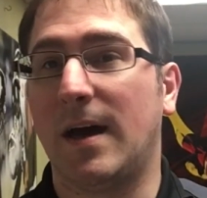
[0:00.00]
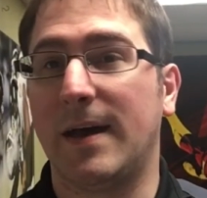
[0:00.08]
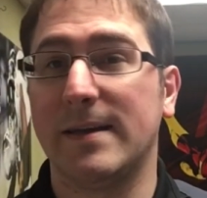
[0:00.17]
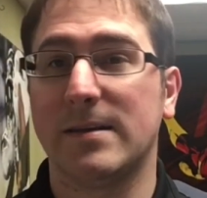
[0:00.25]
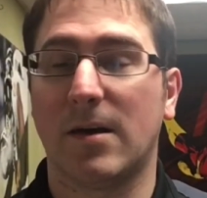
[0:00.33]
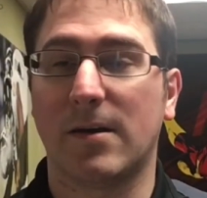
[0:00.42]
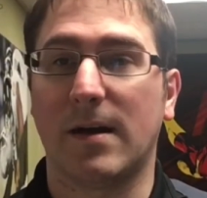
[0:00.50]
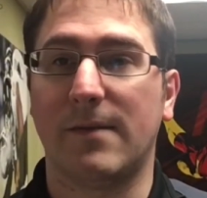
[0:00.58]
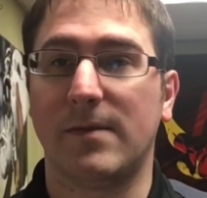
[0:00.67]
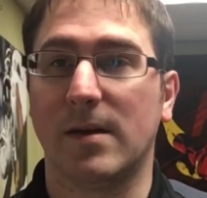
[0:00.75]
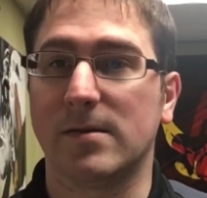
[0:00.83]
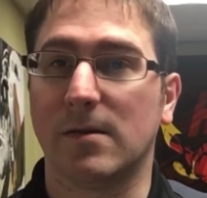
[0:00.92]
His
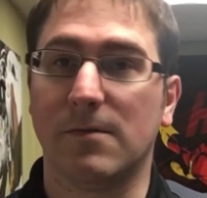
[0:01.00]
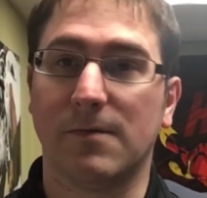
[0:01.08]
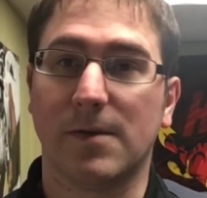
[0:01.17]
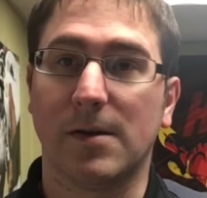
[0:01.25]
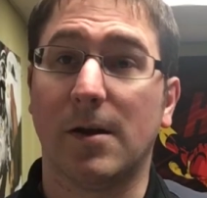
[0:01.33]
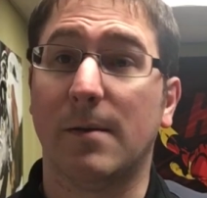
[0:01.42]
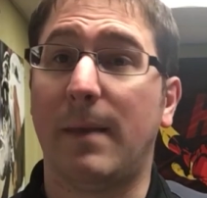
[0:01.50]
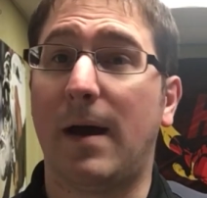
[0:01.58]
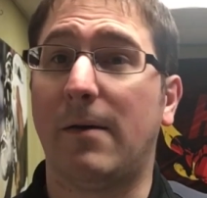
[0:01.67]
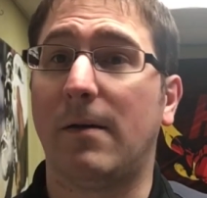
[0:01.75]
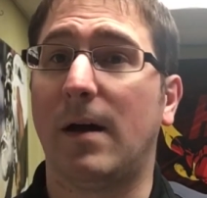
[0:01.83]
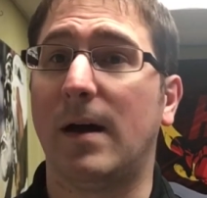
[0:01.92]
autograph does go for a good
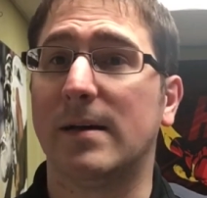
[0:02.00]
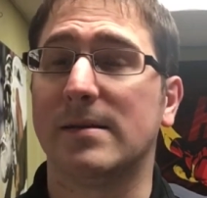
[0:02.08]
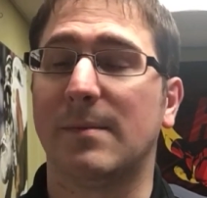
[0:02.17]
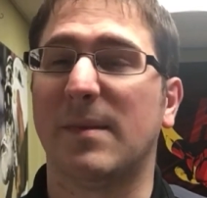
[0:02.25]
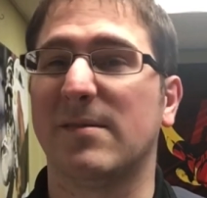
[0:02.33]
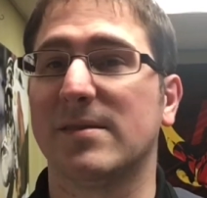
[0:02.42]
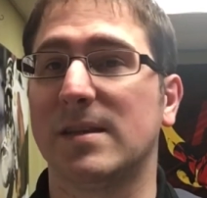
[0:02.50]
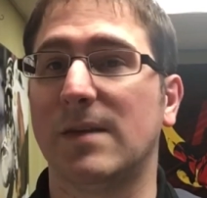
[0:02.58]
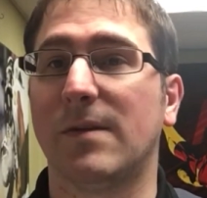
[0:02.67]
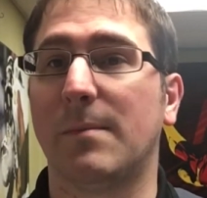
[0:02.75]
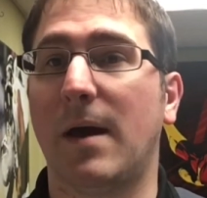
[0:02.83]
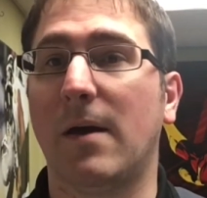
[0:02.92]
amount. Same thing with
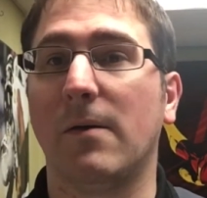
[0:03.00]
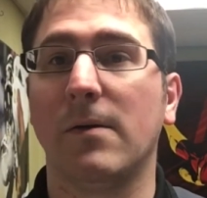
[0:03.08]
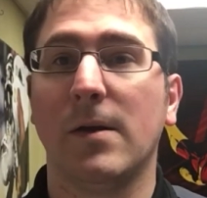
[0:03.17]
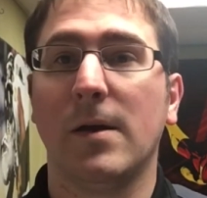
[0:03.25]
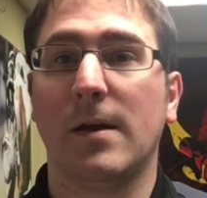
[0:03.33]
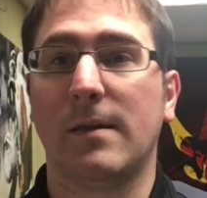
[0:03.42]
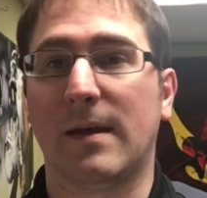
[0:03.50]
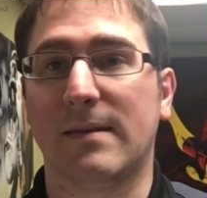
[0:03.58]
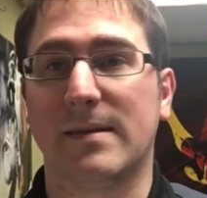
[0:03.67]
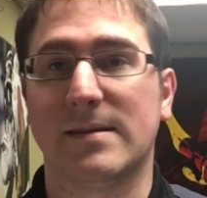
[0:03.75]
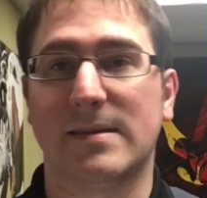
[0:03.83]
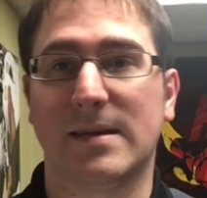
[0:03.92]
Stephen Amell, like
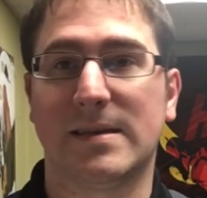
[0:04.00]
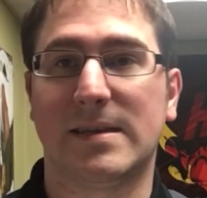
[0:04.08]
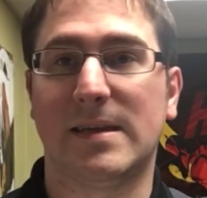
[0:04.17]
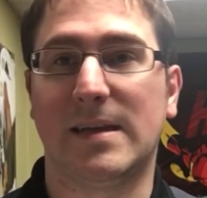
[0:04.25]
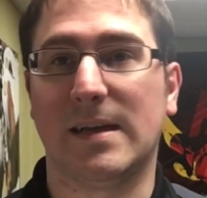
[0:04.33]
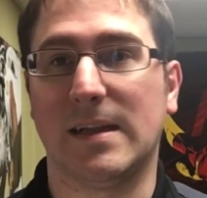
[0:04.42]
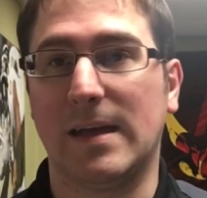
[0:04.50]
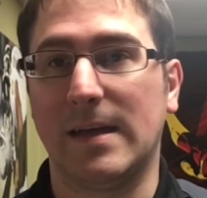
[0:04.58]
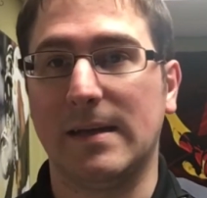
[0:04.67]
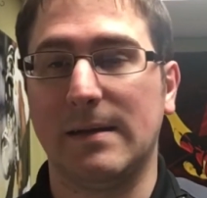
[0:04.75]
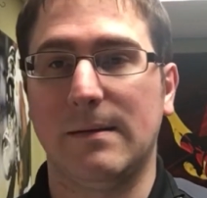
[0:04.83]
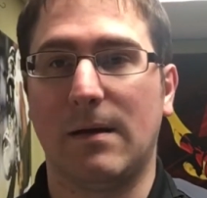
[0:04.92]
the $60 to like
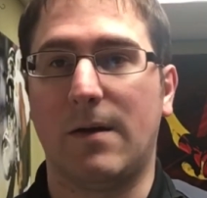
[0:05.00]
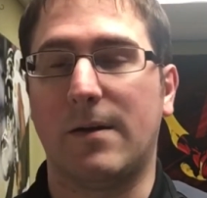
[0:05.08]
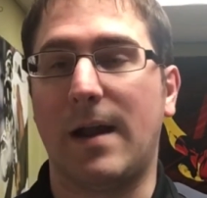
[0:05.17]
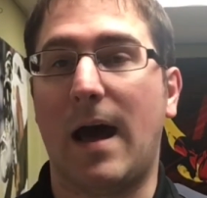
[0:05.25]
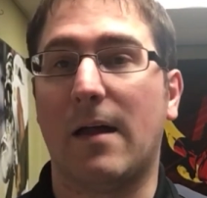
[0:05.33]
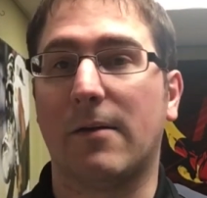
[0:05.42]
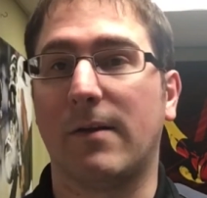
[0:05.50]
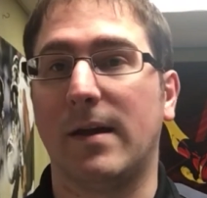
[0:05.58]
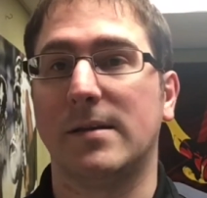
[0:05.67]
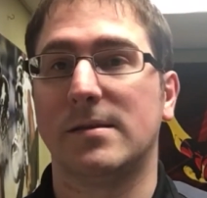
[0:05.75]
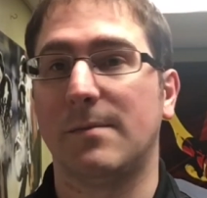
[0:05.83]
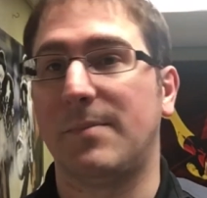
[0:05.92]
$100
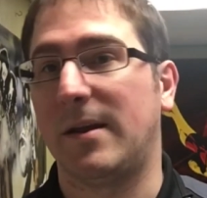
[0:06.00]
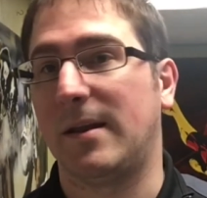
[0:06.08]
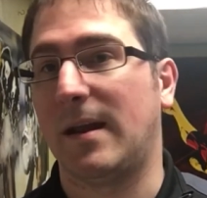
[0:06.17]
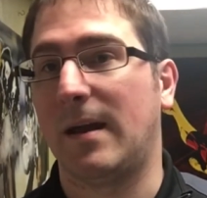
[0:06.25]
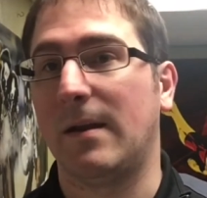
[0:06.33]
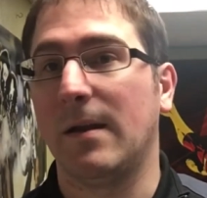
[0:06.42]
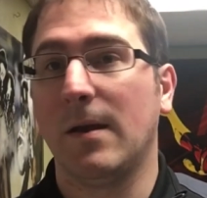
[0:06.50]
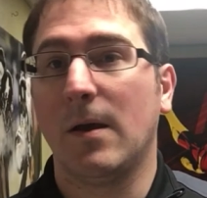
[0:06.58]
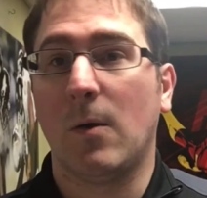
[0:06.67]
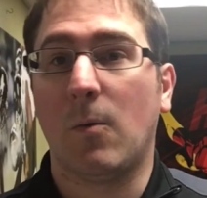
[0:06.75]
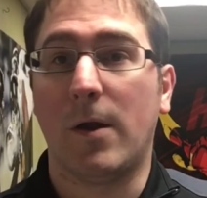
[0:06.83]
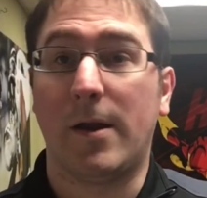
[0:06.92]
range, depending on
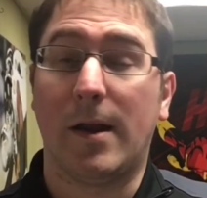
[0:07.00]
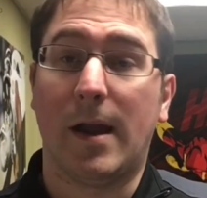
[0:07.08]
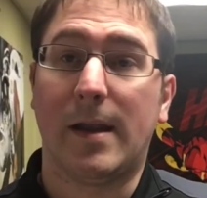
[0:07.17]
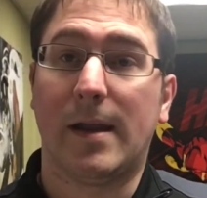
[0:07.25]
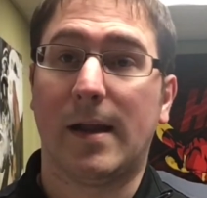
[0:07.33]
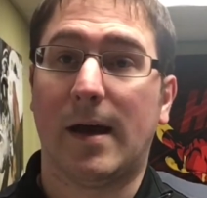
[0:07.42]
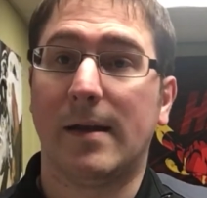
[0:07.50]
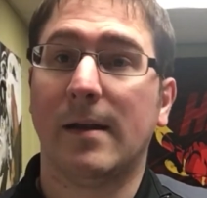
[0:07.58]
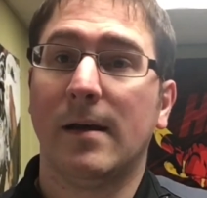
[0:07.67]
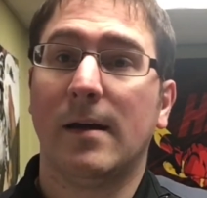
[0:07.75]
what you're getting it on.